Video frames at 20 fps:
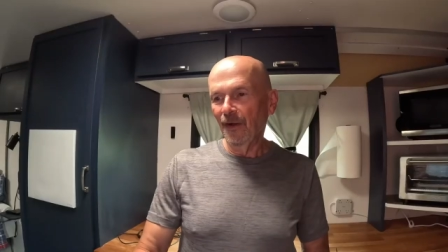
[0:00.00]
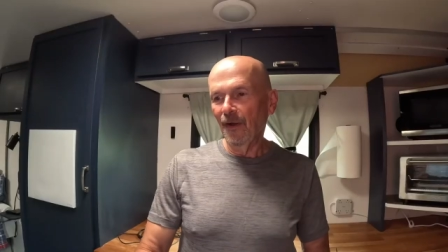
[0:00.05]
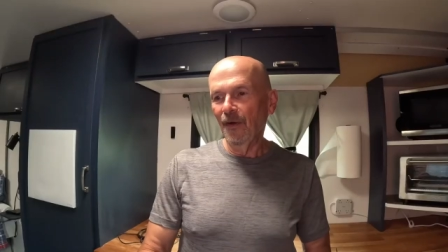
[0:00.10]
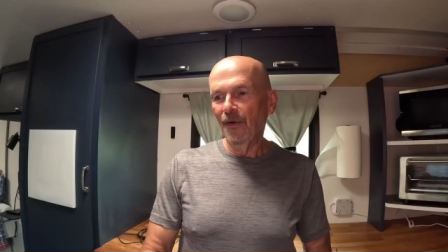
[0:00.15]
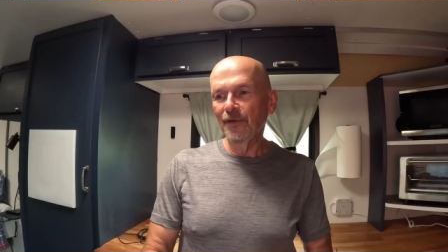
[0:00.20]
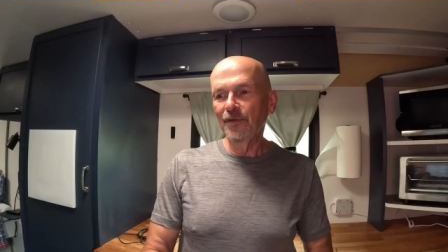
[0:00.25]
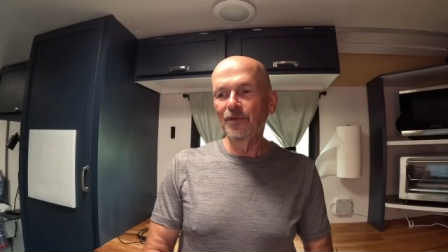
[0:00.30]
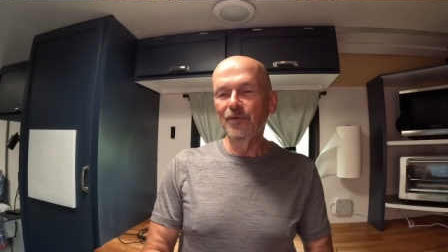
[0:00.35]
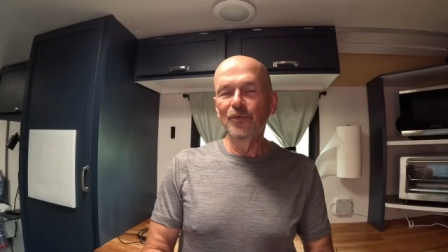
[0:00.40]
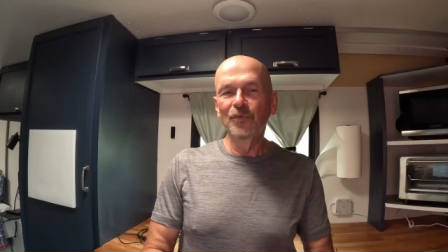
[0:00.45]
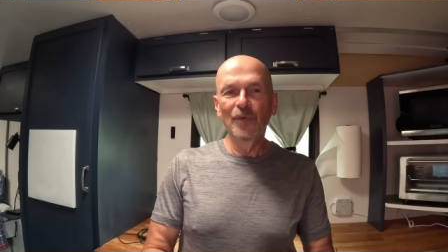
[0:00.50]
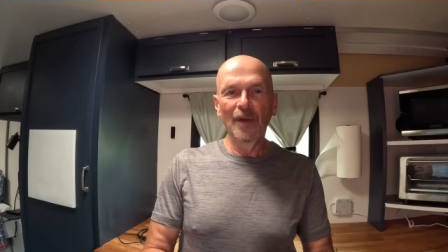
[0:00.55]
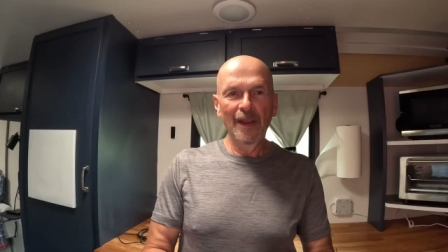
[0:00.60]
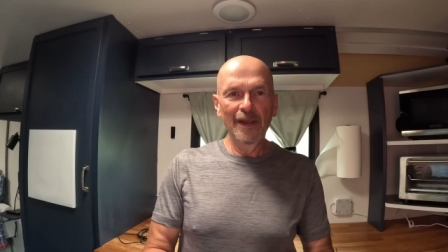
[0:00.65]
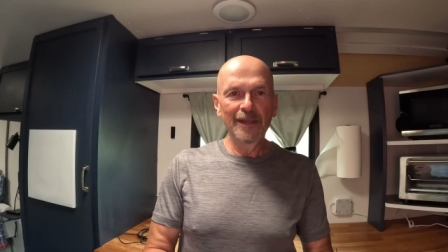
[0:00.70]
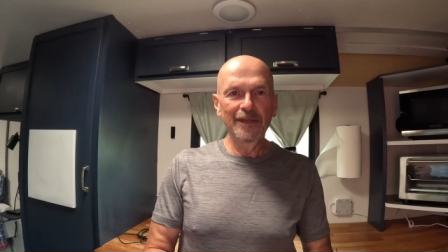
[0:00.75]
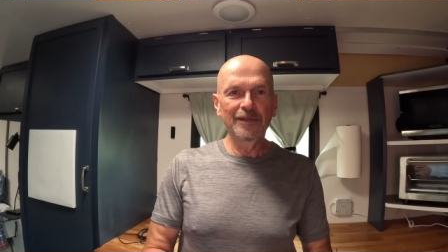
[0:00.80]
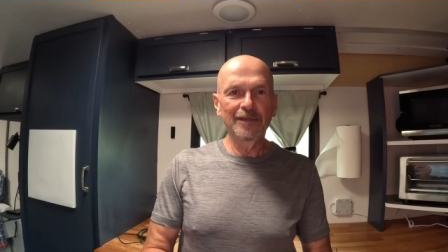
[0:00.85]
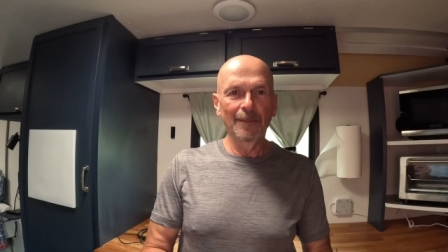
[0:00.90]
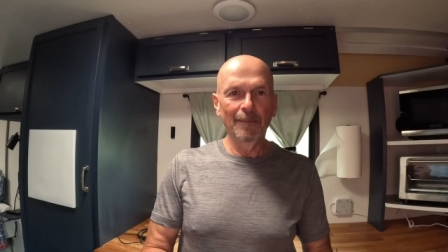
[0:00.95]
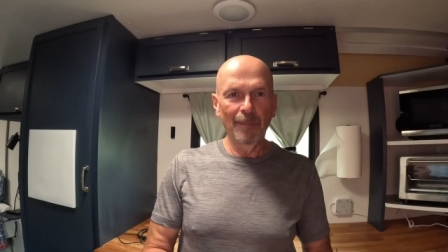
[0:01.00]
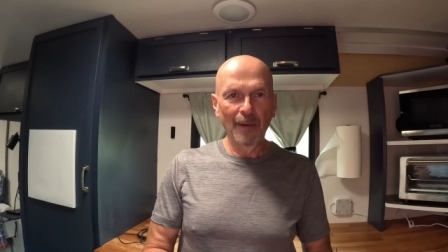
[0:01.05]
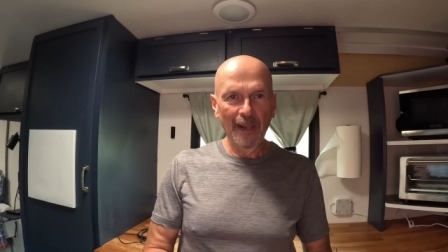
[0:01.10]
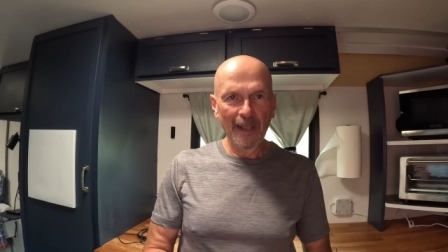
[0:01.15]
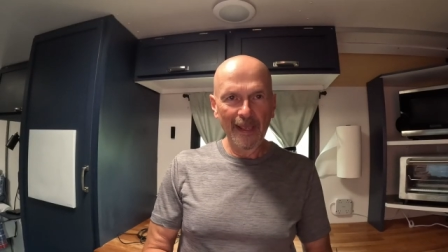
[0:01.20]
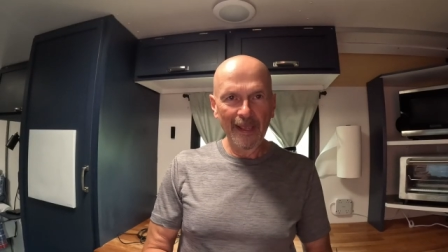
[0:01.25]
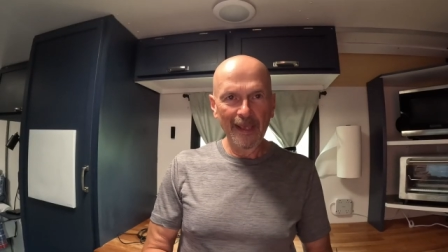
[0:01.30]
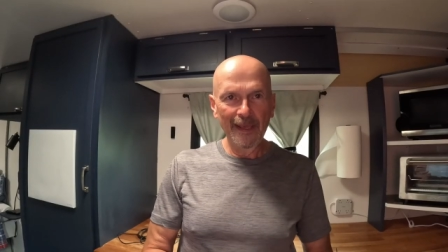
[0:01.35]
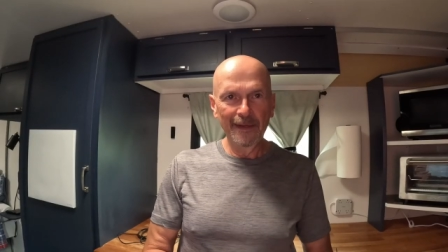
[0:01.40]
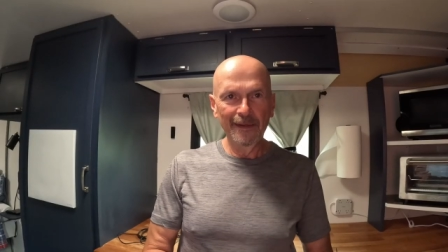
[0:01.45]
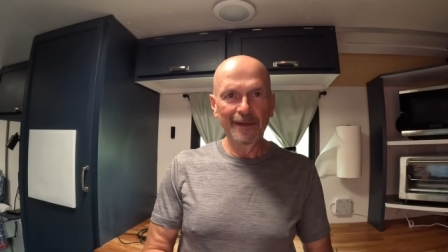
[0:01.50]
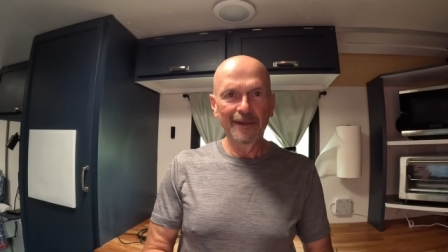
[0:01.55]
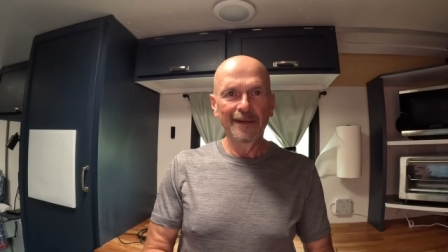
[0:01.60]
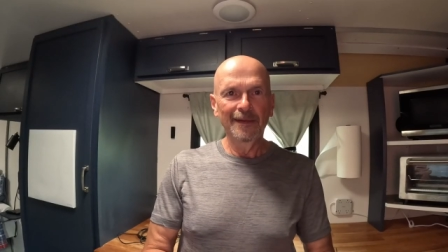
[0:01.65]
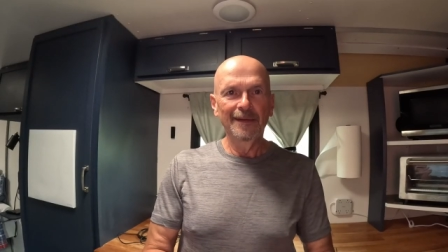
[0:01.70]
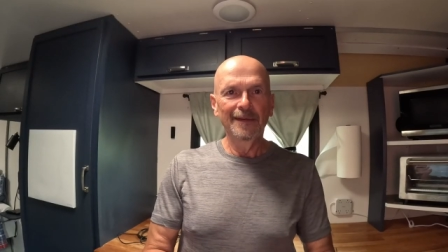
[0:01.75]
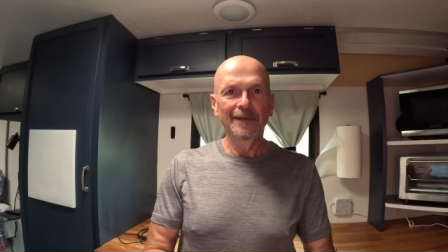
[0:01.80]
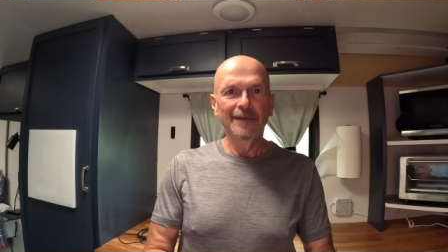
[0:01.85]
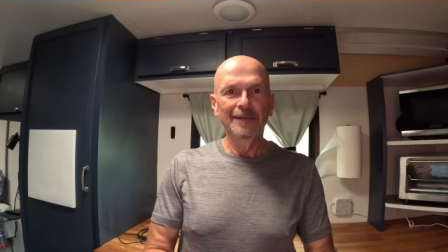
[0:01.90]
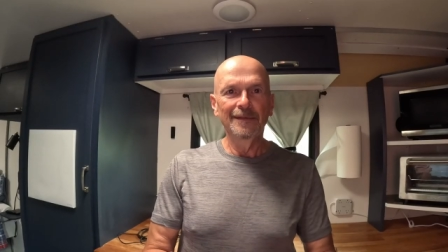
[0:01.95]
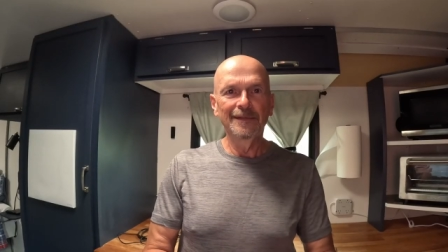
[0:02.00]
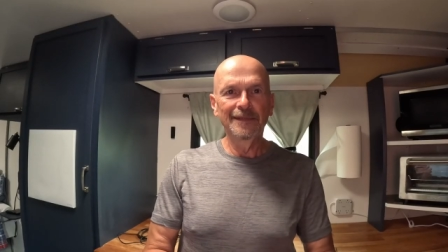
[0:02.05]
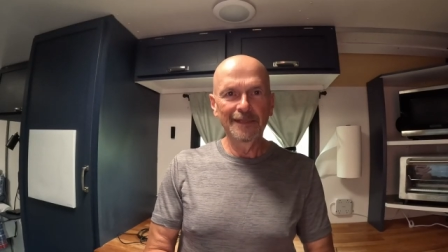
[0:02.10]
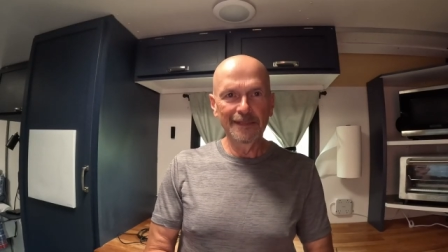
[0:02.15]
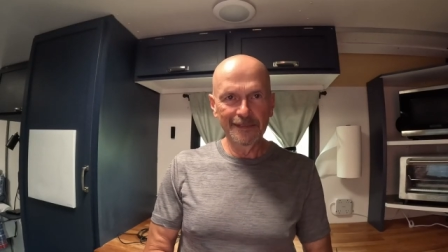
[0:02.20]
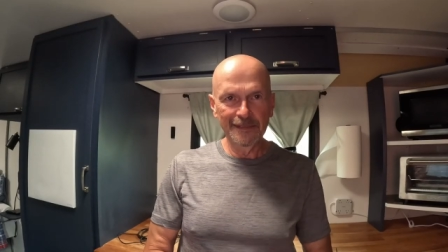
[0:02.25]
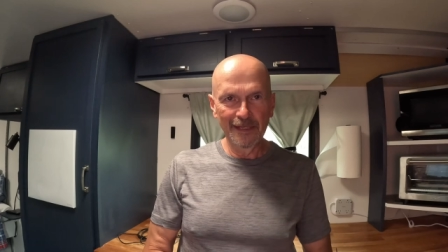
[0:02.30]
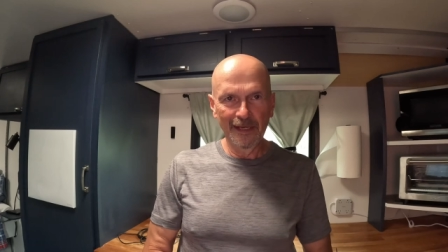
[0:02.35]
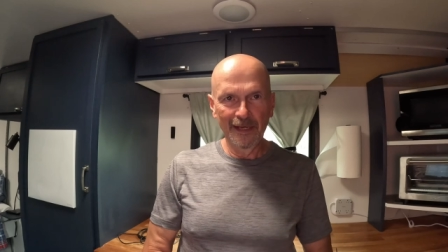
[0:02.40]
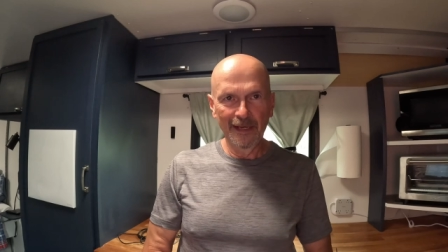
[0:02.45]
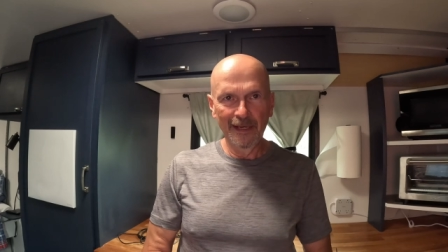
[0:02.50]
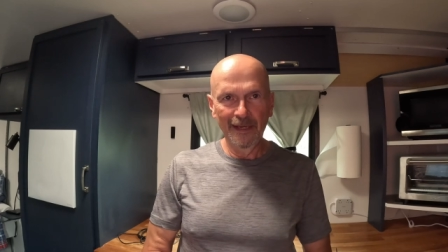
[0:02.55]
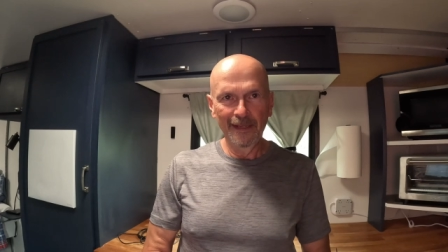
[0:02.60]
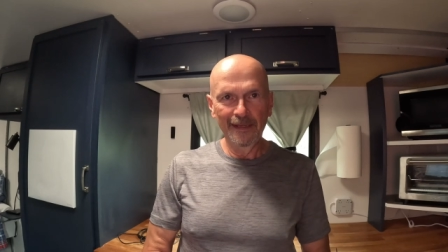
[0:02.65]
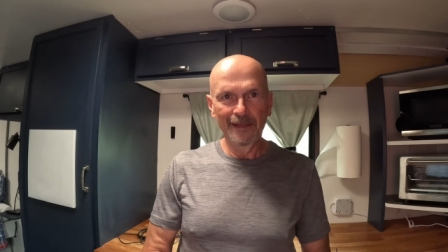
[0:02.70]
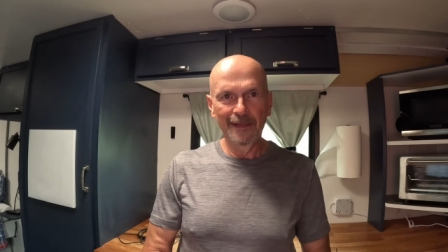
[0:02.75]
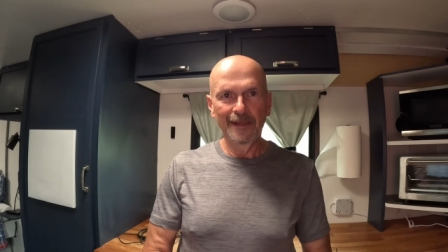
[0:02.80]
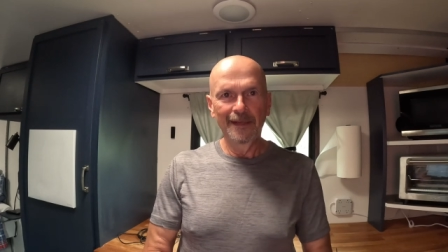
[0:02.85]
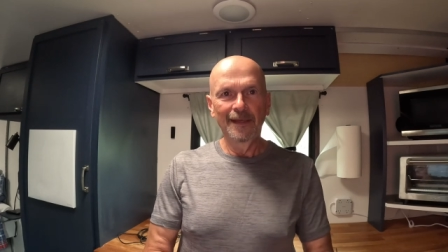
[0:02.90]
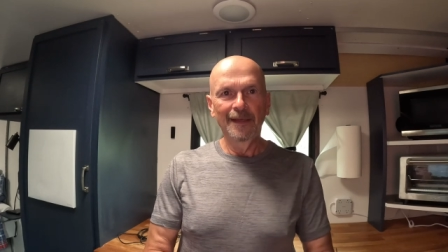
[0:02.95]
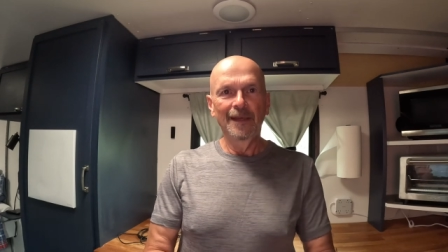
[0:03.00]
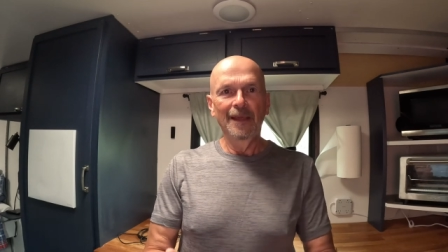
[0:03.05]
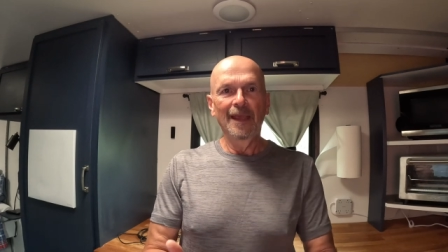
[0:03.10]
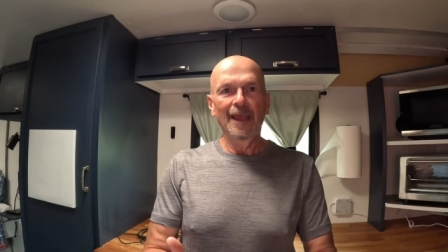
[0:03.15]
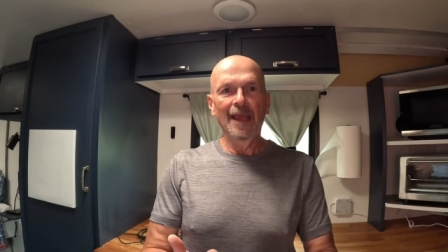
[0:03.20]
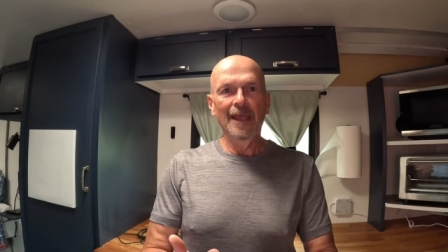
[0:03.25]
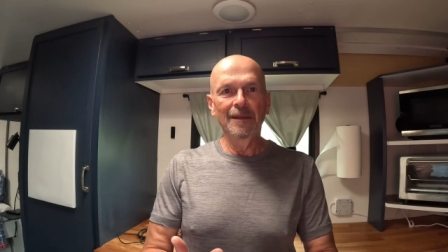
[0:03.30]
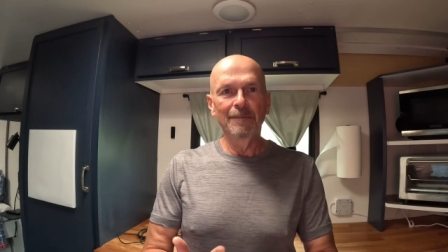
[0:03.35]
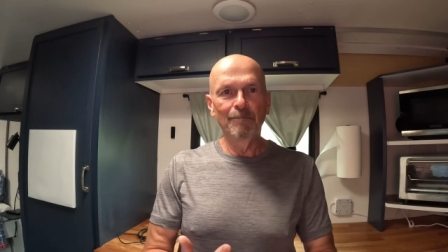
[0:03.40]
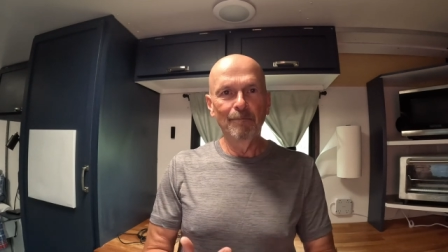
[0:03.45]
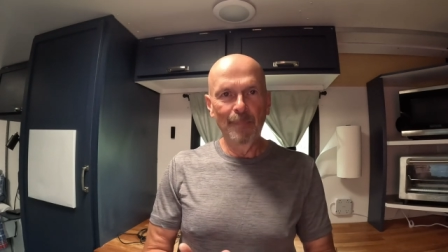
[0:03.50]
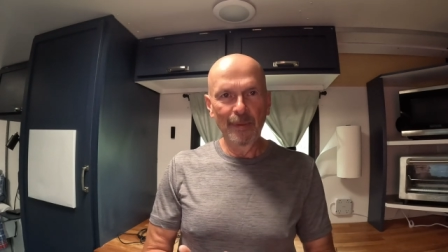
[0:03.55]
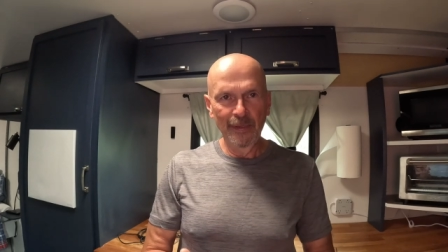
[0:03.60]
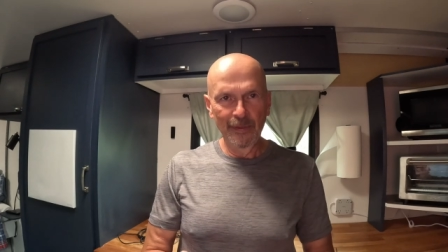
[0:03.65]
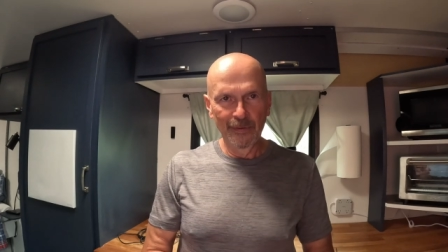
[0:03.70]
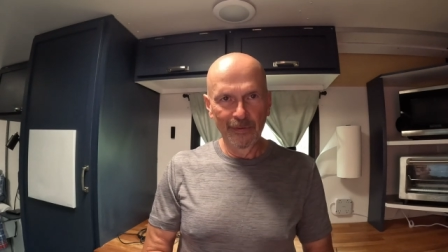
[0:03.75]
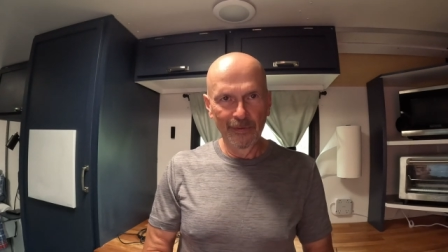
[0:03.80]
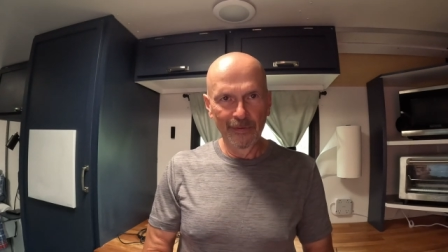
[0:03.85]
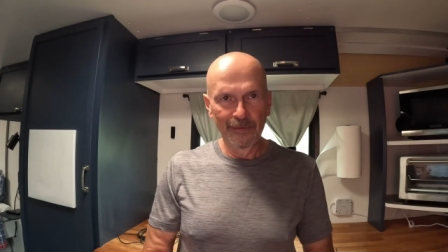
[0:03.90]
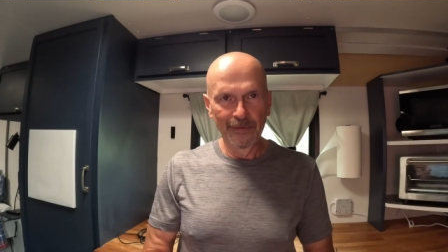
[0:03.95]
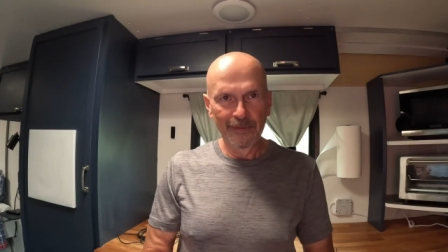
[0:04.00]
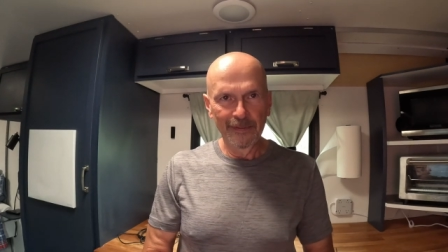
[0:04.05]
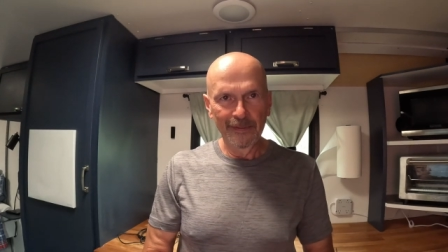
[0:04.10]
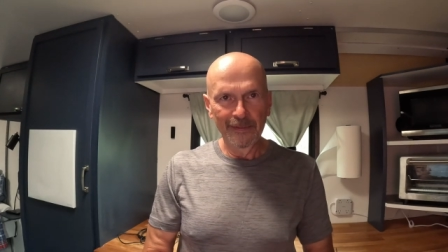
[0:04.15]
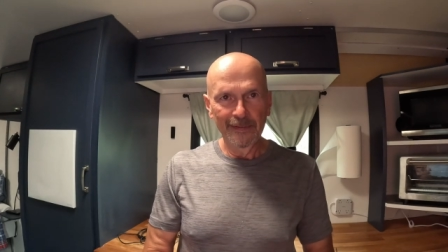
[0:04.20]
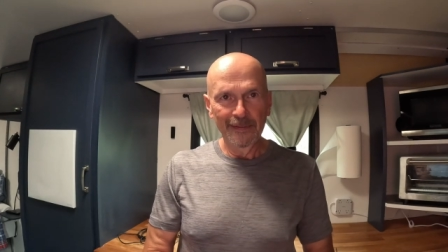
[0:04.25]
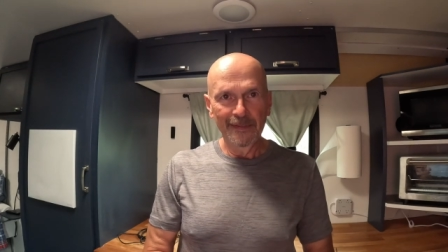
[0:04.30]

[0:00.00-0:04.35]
are you ready to plan, design, and build?